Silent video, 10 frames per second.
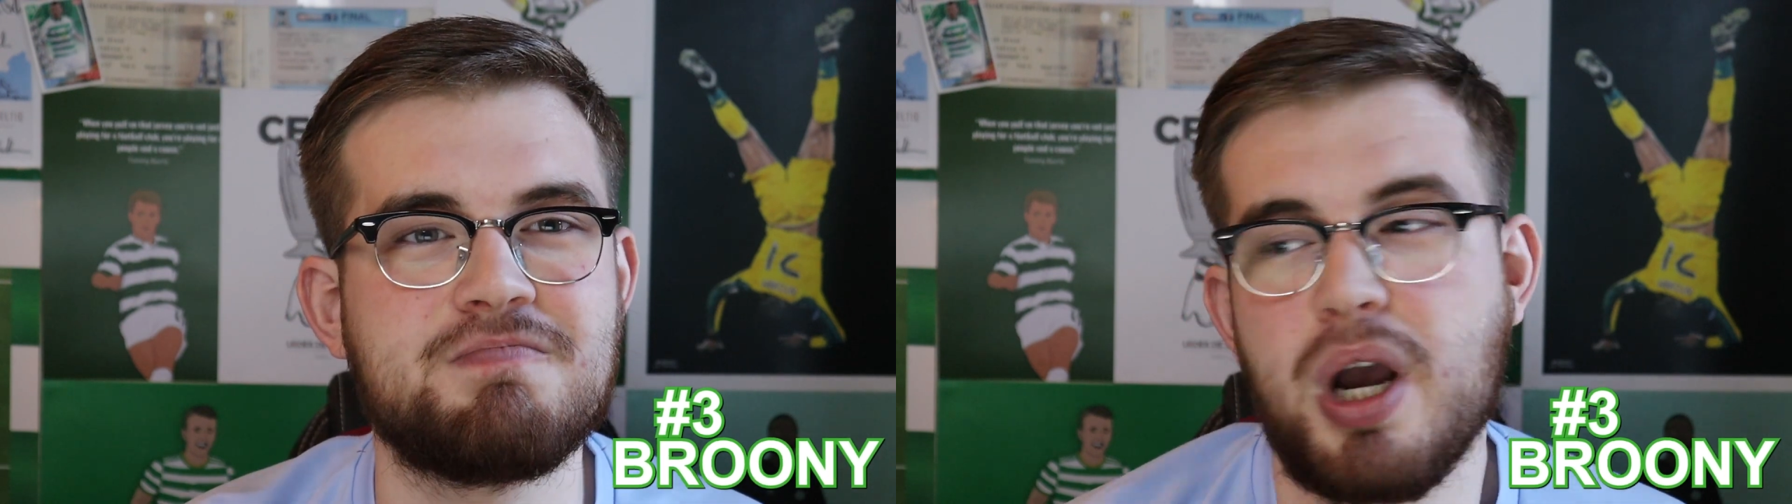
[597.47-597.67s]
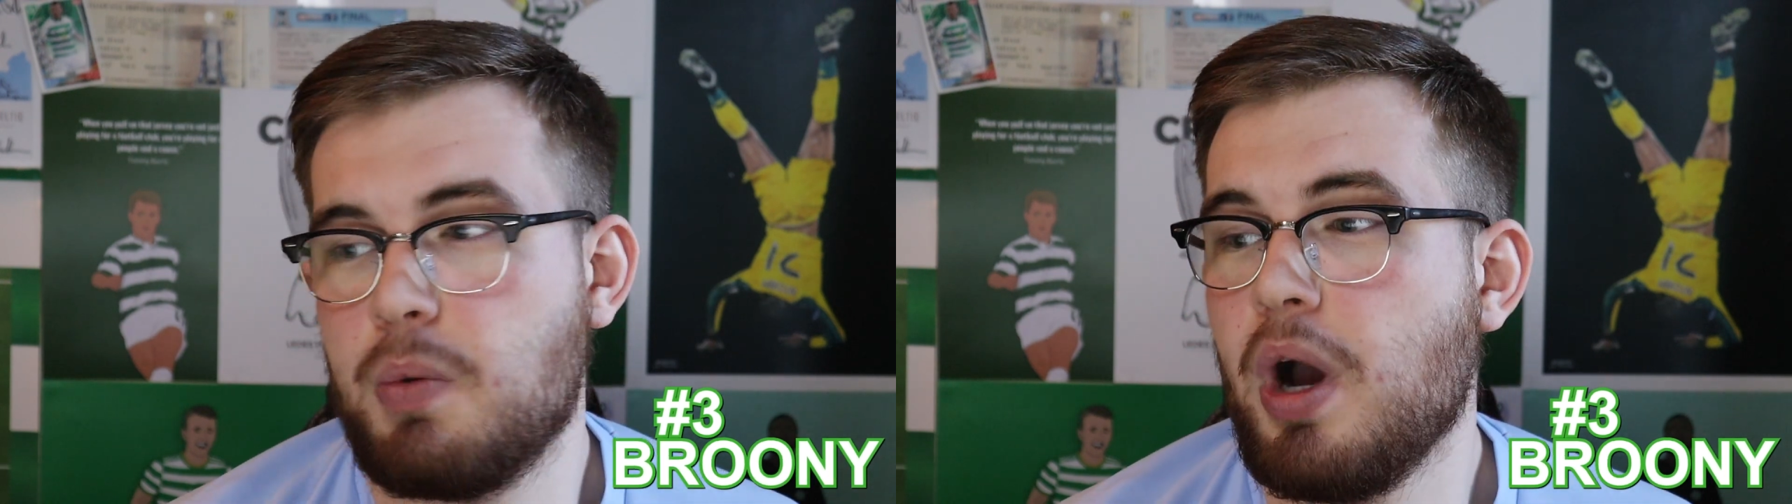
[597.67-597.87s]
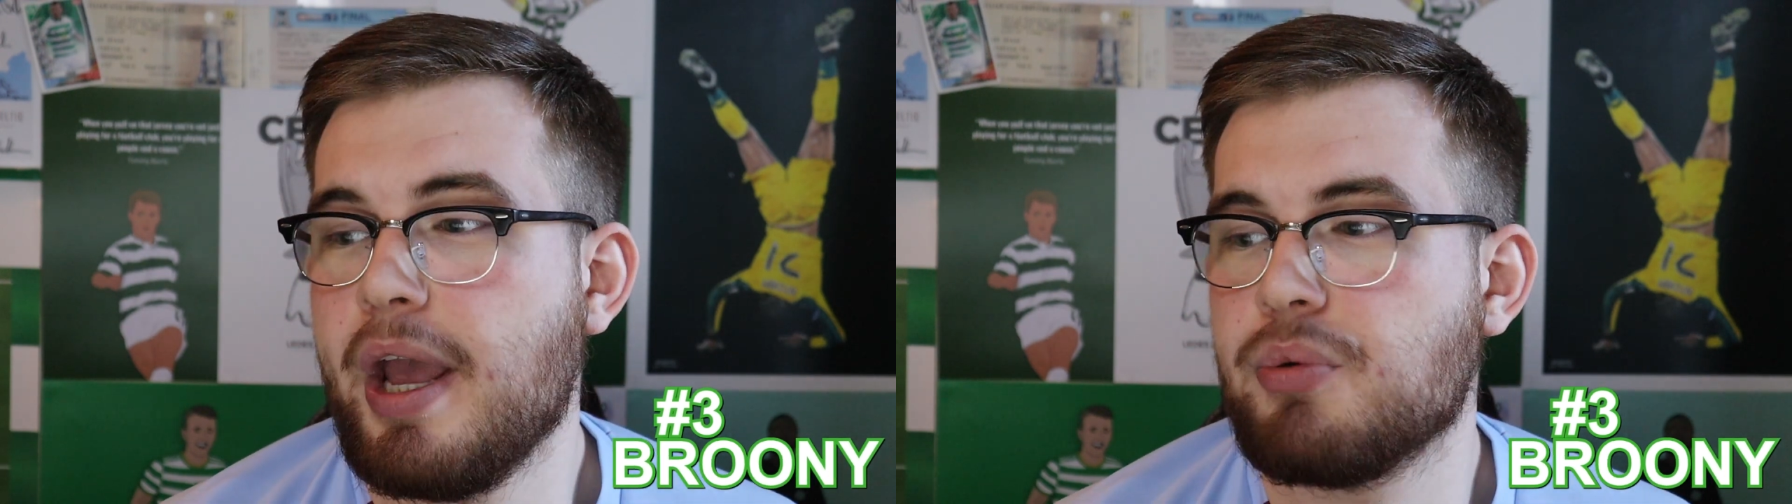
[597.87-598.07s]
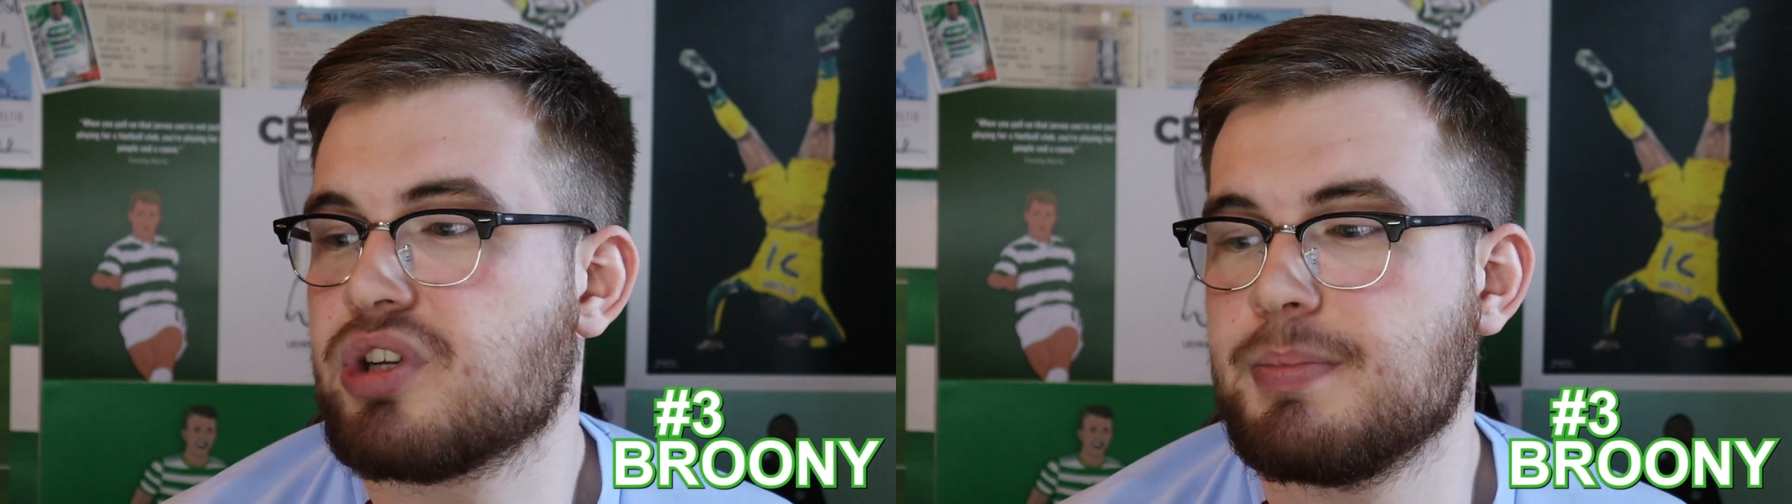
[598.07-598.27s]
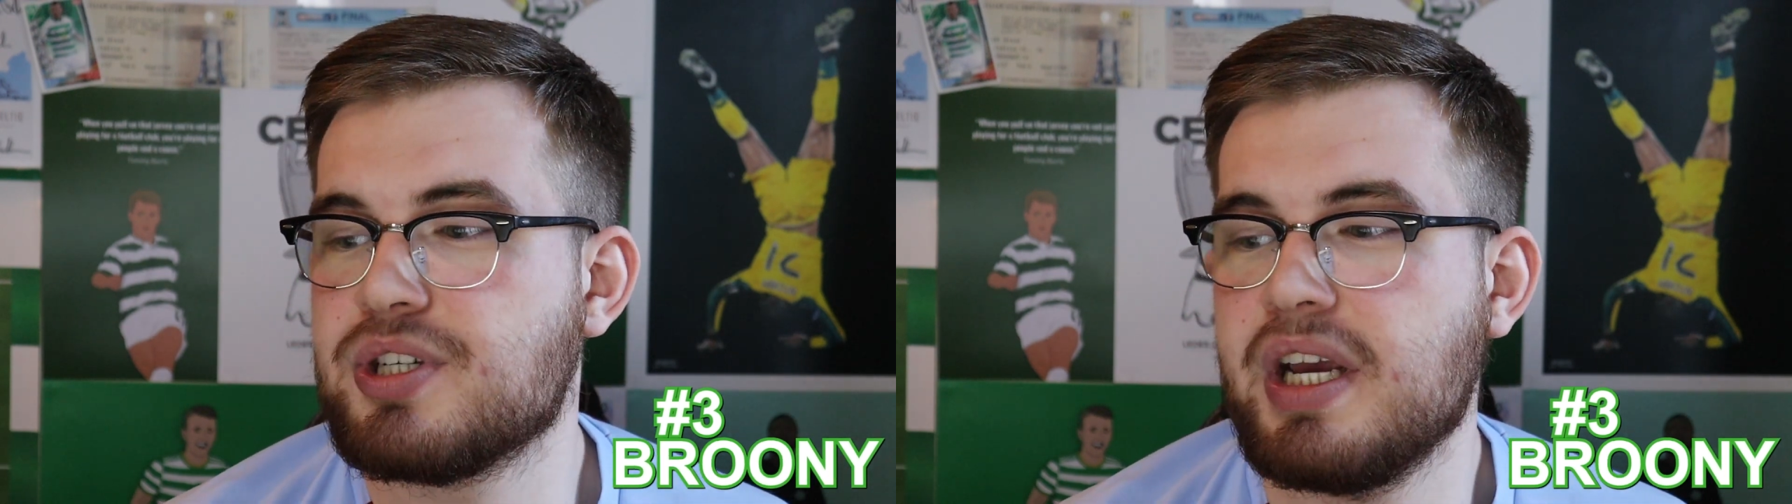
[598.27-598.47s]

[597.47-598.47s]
What else can be